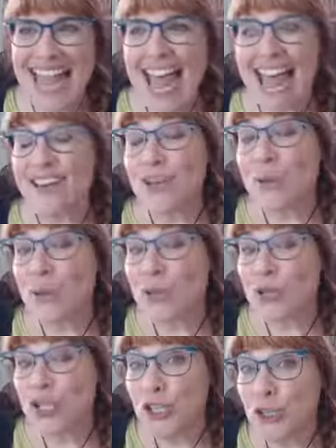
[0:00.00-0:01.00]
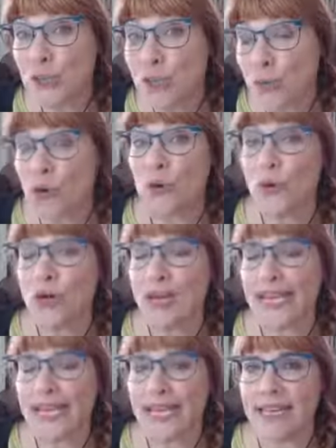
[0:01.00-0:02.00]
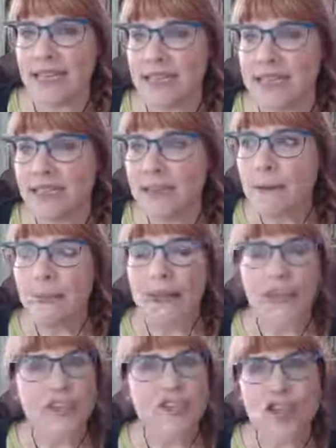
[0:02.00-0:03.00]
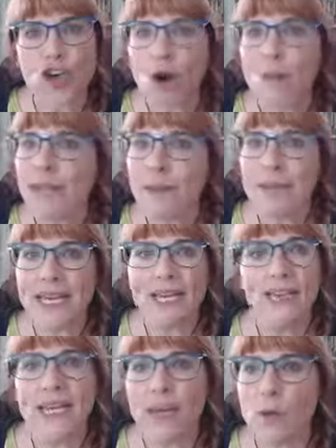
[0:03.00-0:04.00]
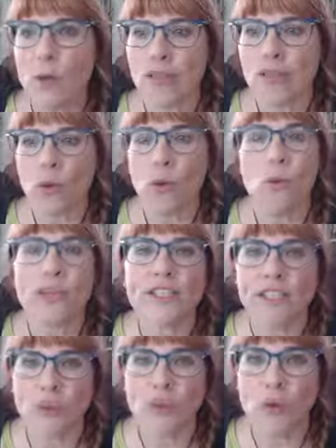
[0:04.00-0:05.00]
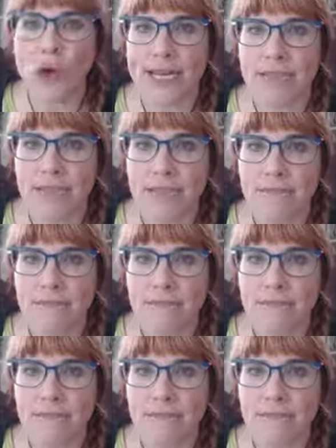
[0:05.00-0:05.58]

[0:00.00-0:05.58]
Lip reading: And number 2 rule is don't make me click more than once or twice.